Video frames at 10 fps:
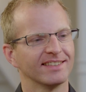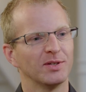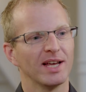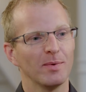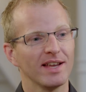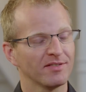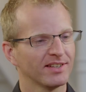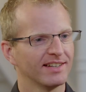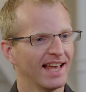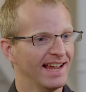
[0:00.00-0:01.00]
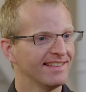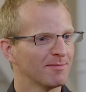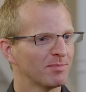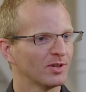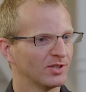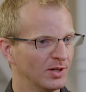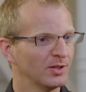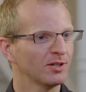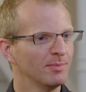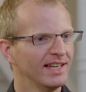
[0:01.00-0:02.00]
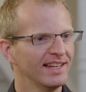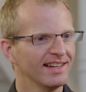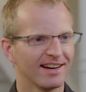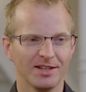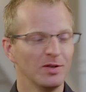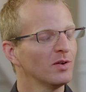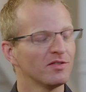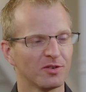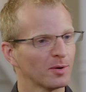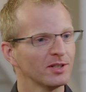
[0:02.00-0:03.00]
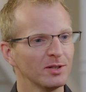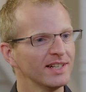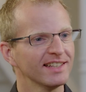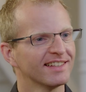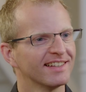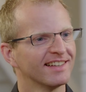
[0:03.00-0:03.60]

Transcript: And today we have the, the 8 Mplus users meeting. Are you looking forward to it?